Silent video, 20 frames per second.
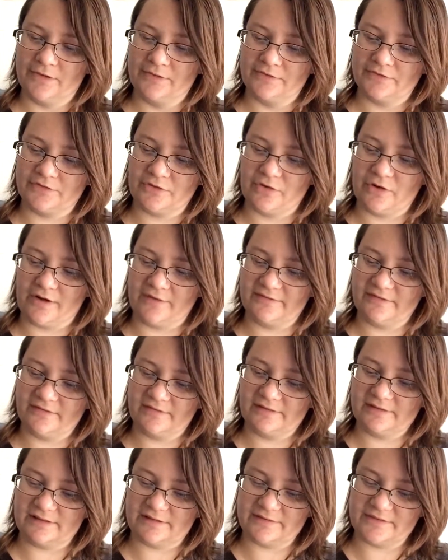So I've
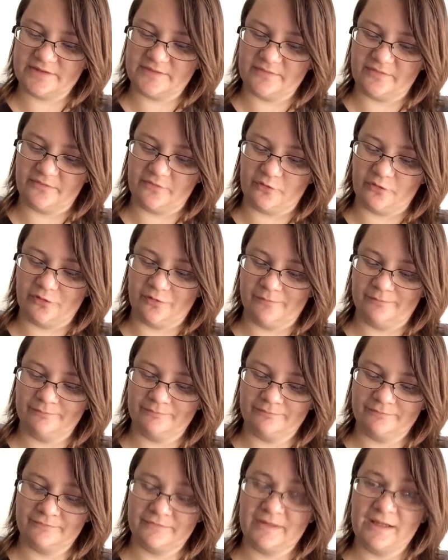never done this before,
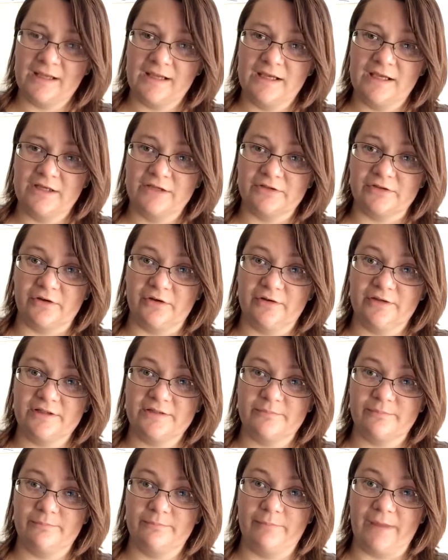so
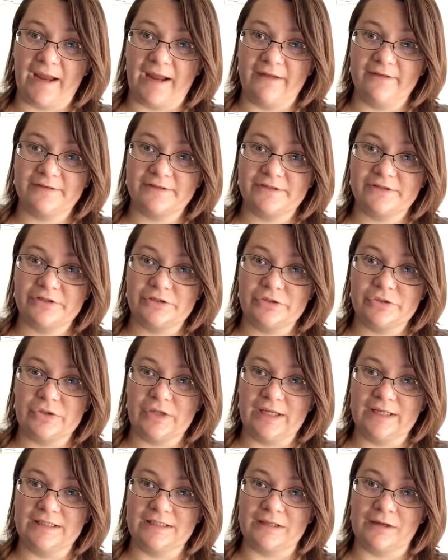it's bound to
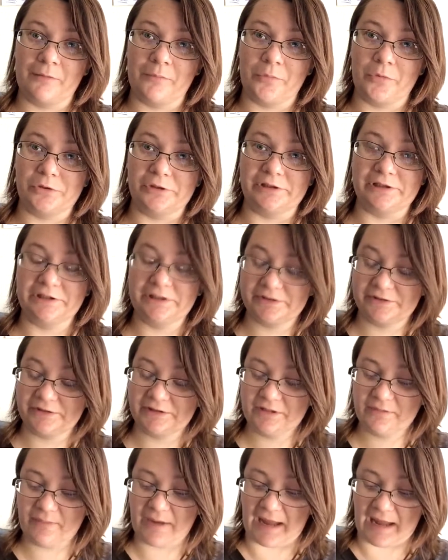end up
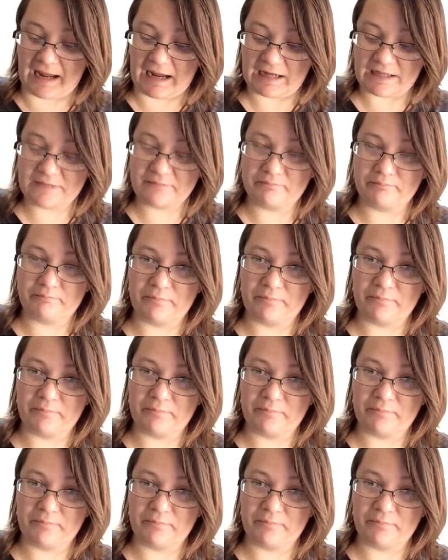really bad,